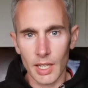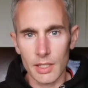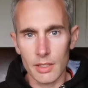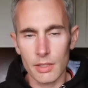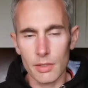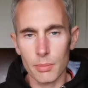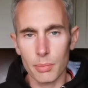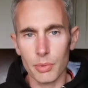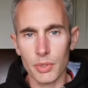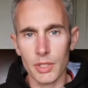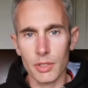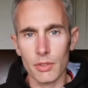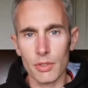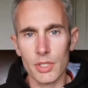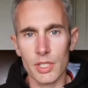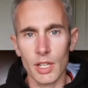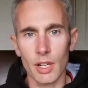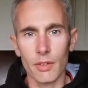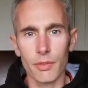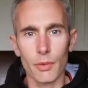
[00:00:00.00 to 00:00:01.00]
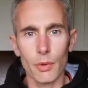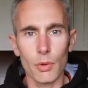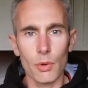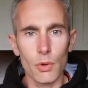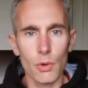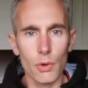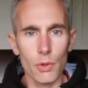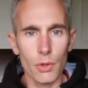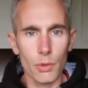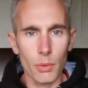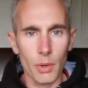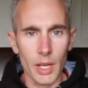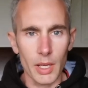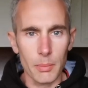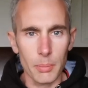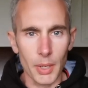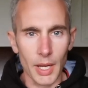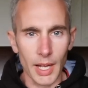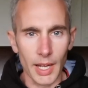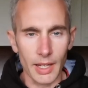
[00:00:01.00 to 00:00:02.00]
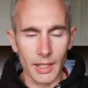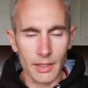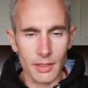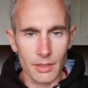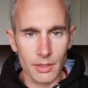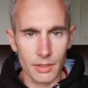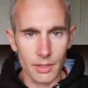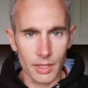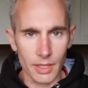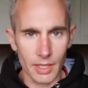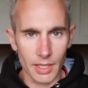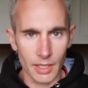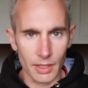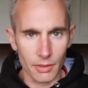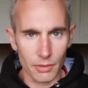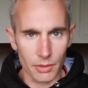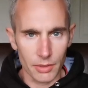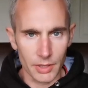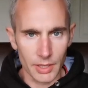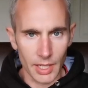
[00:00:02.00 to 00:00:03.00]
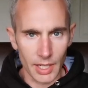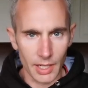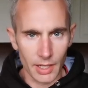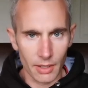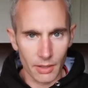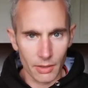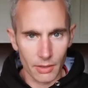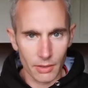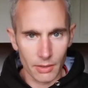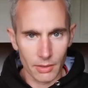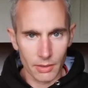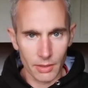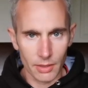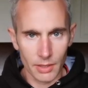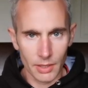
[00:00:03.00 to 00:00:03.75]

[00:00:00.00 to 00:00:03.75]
as you bring yourself all the way back to the here and now.